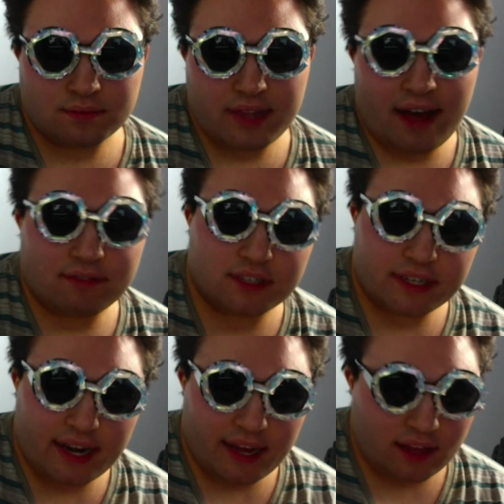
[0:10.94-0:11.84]
after
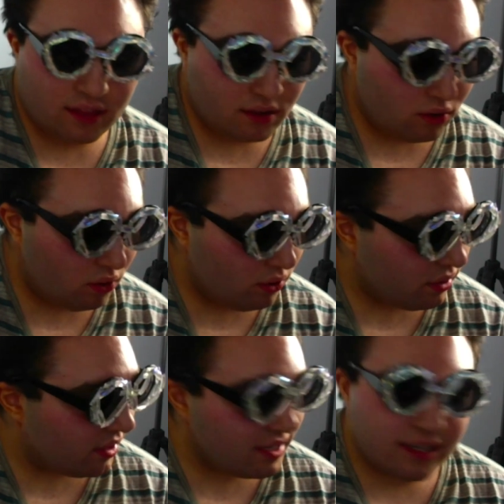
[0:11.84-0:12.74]
getting the whole
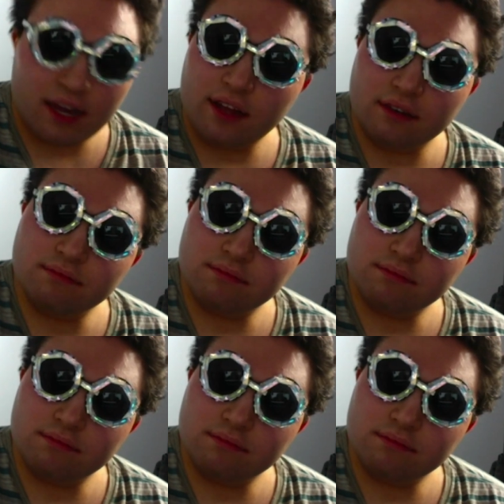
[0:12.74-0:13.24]
thing done.